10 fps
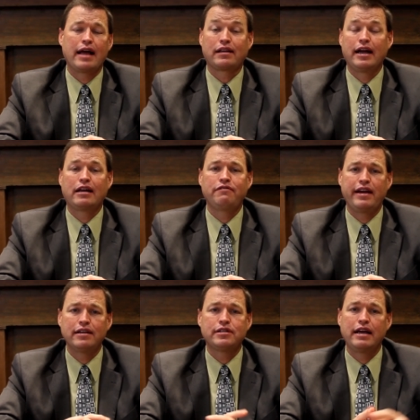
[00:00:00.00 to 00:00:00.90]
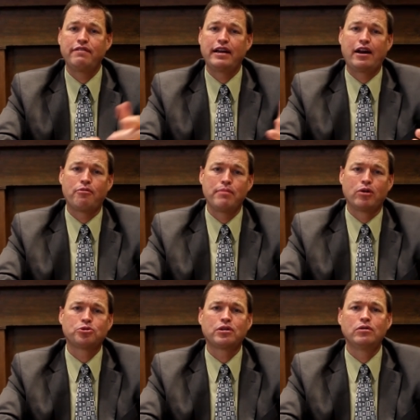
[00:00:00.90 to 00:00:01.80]
athletic events, even in our
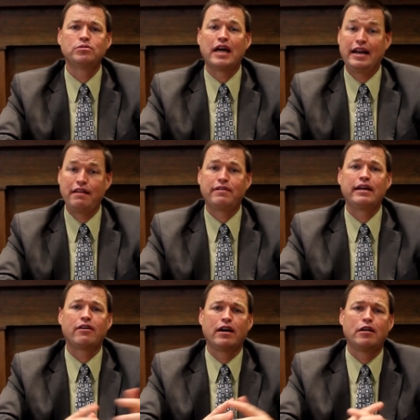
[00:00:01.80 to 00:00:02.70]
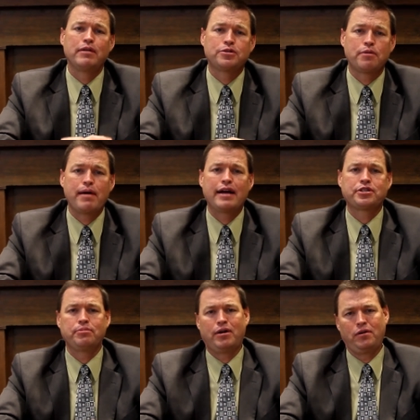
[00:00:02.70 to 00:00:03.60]
middle schools and even in our elementary
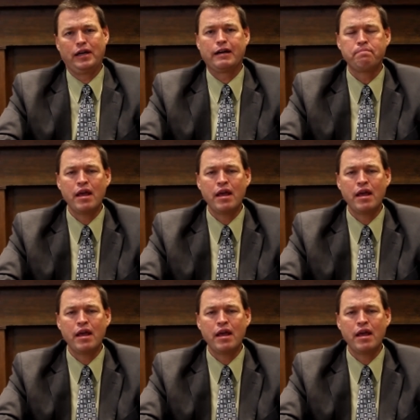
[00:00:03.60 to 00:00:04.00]
basketball league.